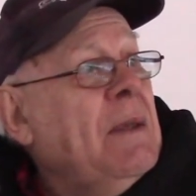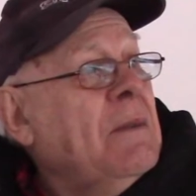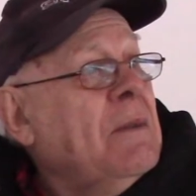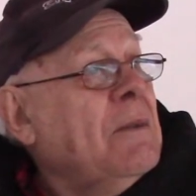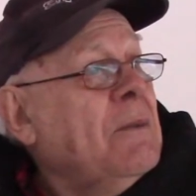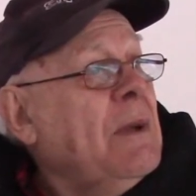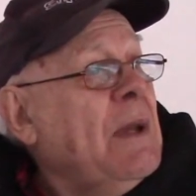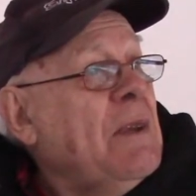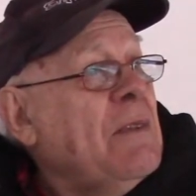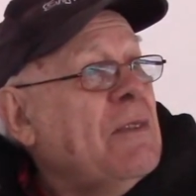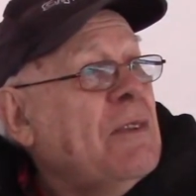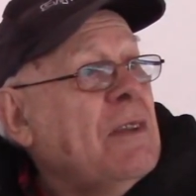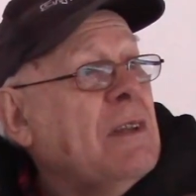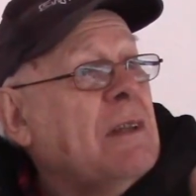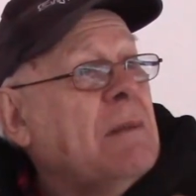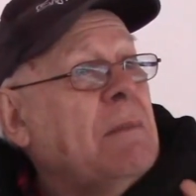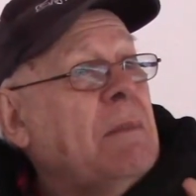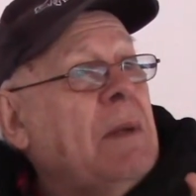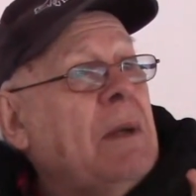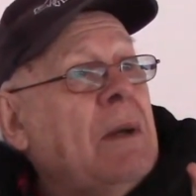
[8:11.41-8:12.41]
The rest of
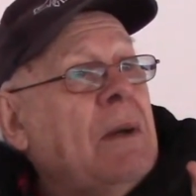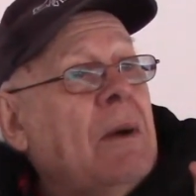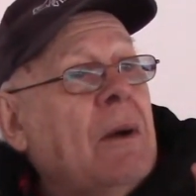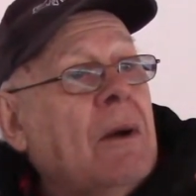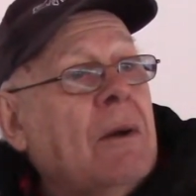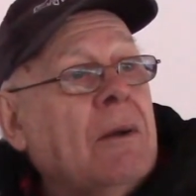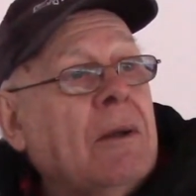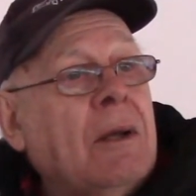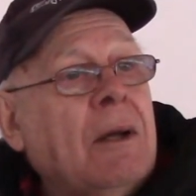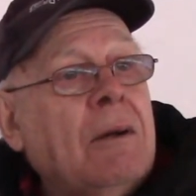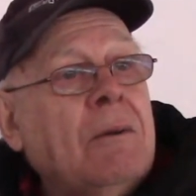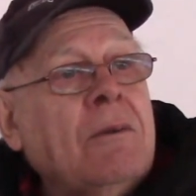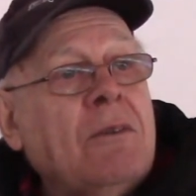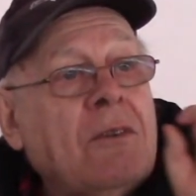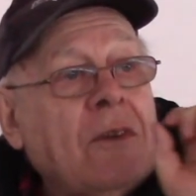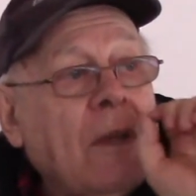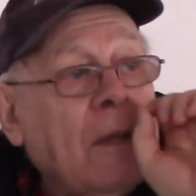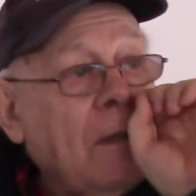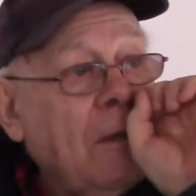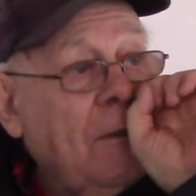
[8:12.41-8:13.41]
them are
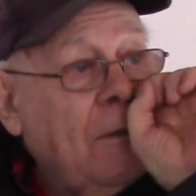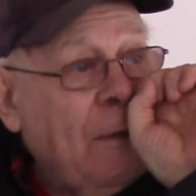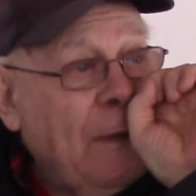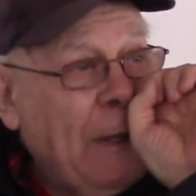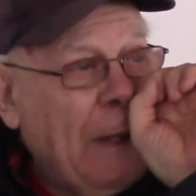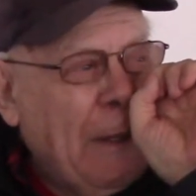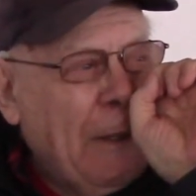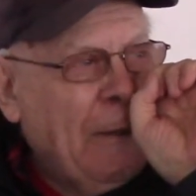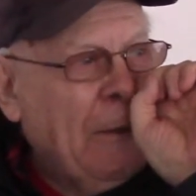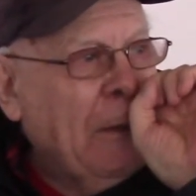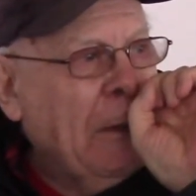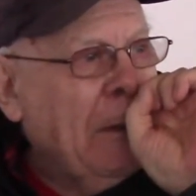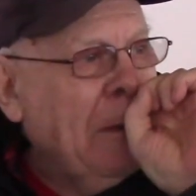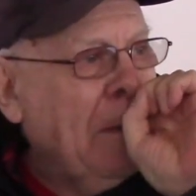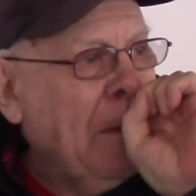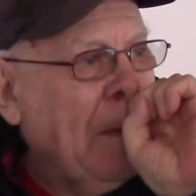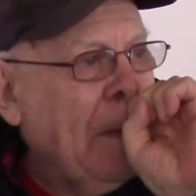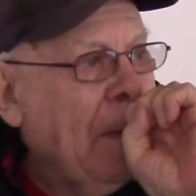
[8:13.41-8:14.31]
outside of the area,